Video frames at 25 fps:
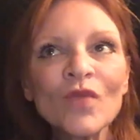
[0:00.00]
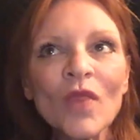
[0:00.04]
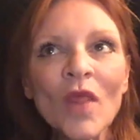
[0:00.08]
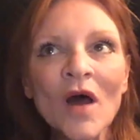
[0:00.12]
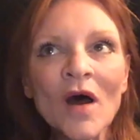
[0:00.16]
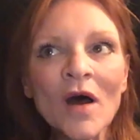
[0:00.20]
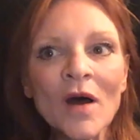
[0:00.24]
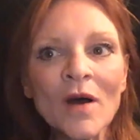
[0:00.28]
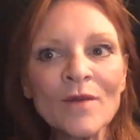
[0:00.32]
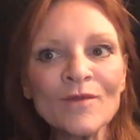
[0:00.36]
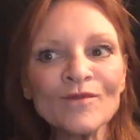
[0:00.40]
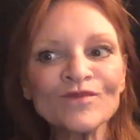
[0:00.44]

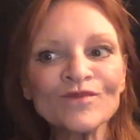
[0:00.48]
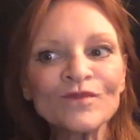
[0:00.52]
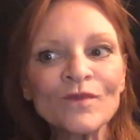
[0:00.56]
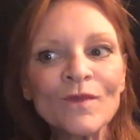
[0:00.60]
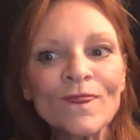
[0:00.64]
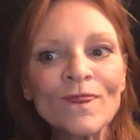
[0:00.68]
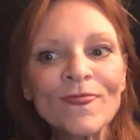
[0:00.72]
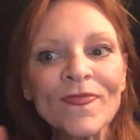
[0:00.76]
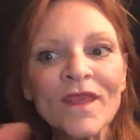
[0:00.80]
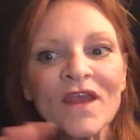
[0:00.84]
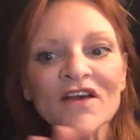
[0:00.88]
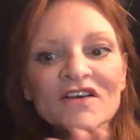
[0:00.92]
Um,
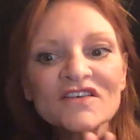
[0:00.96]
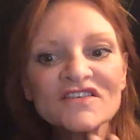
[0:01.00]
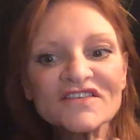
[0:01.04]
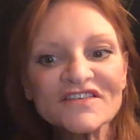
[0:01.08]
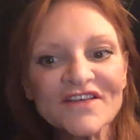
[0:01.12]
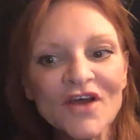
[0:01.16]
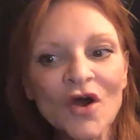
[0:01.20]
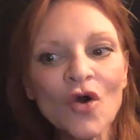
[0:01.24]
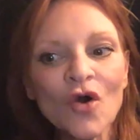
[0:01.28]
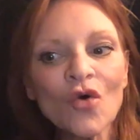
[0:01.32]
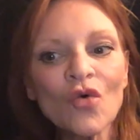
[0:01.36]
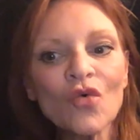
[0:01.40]

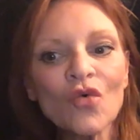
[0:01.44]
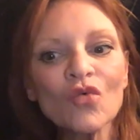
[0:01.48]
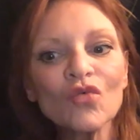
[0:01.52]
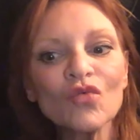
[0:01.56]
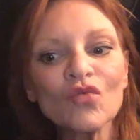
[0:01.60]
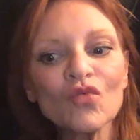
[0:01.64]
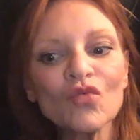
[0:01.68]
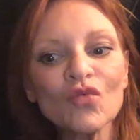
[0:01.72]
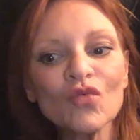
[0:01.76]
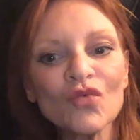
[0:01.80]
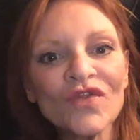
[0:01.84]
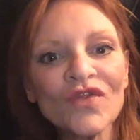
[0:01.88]
so
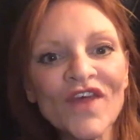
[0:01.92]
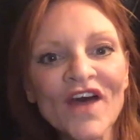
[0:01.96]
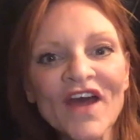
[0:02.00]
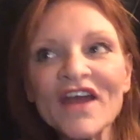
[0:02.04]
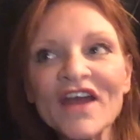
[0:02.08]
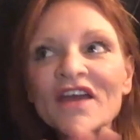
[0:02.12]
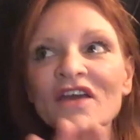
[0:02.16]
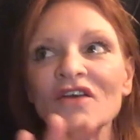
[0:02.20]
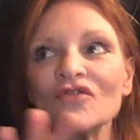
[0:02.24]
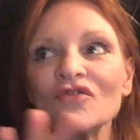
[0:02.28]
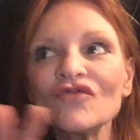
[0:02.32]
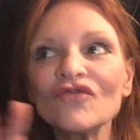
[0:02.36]

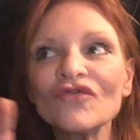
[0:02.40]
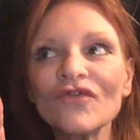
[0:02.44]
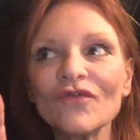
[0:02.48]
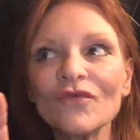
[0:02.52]
they